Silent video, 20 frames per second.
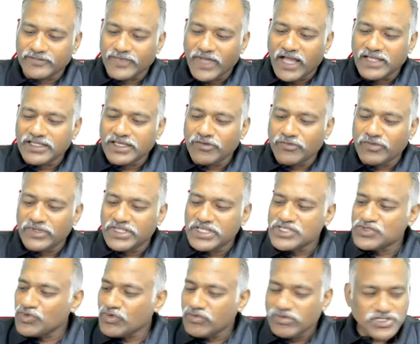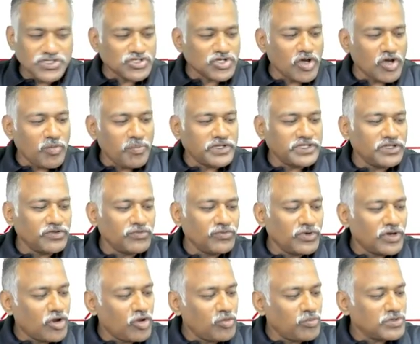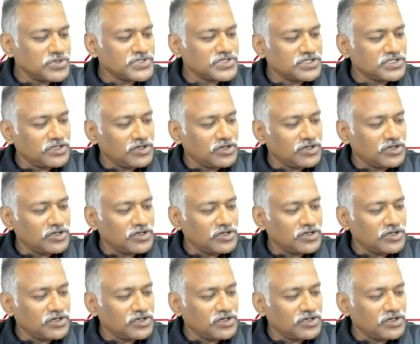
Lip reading: I think with this, we will stop. I think we are almost,